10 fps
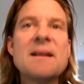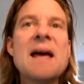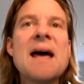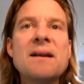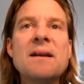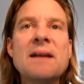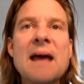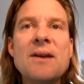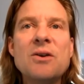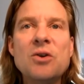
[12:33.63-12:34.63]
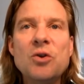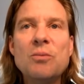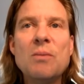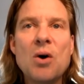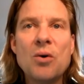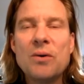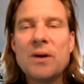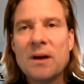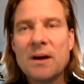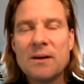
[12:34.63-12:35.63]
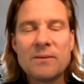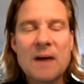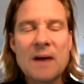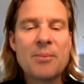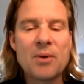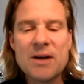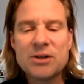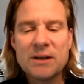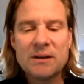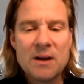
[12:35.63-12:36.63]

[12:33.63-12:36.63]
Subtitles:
that new mode of operation,